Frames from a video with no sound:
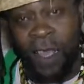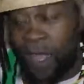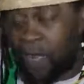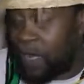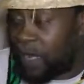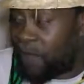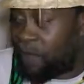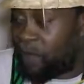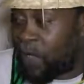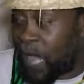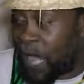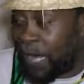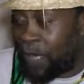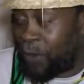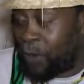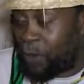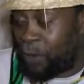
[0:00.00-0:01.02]
And they've
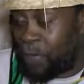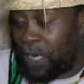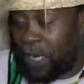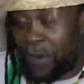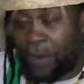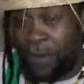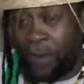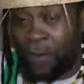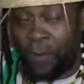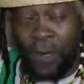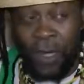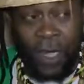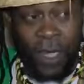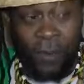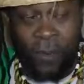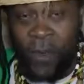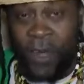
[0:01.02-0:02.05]
gone down there, you know,
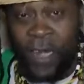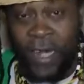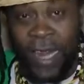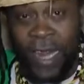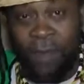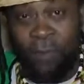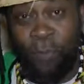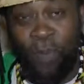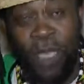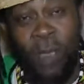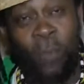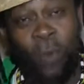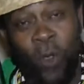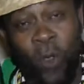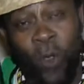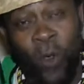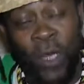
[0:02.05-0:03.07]
where dead
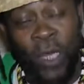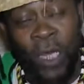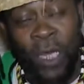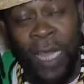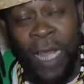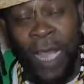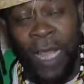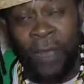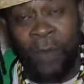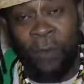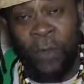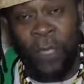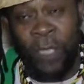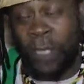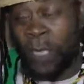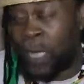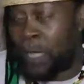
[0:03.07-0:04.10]
people go in the dark
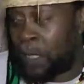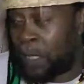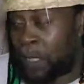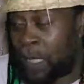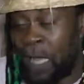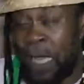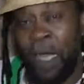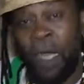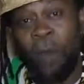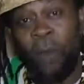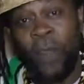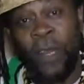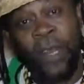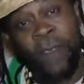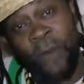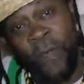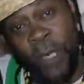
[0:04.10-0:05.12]
regions
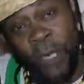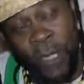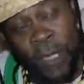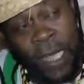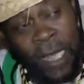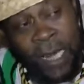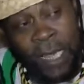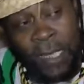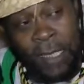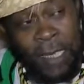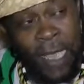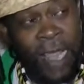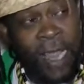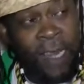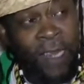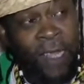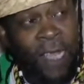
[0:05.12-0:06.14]
when they reach the other
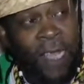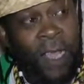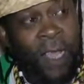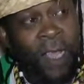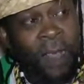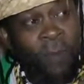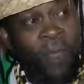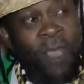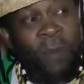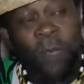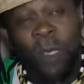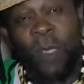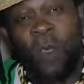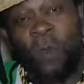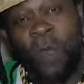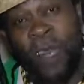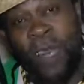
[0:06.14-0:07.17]
side. Maybe
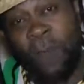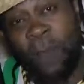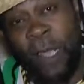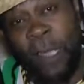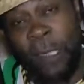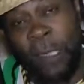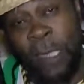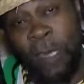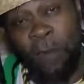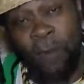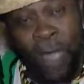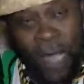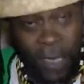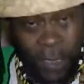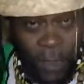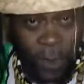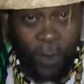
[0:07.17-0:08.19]
some of them are still
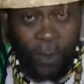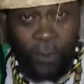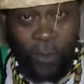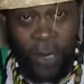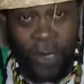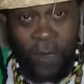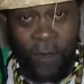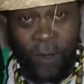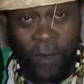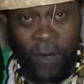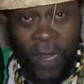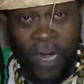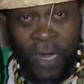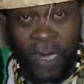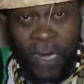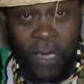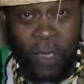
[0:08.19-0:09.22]
marching up and down
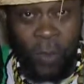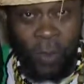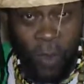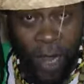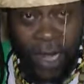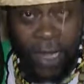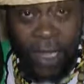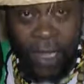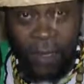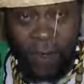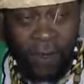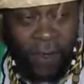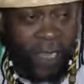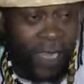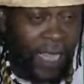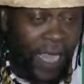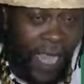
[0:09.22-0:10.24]
on this planet. You
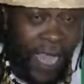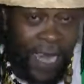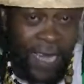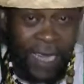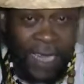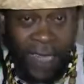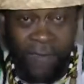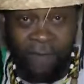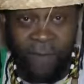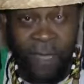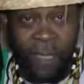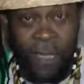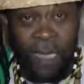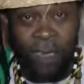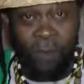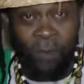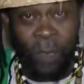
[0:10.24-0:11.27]
know, they can't leave
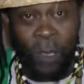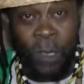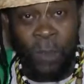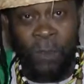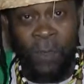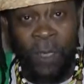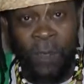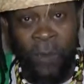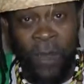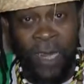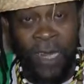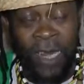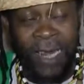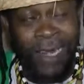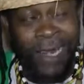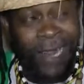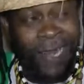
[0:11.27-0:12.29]
this atmosphere
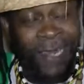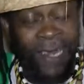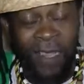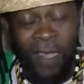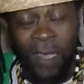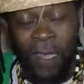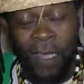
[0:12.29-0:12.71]
when they're dead.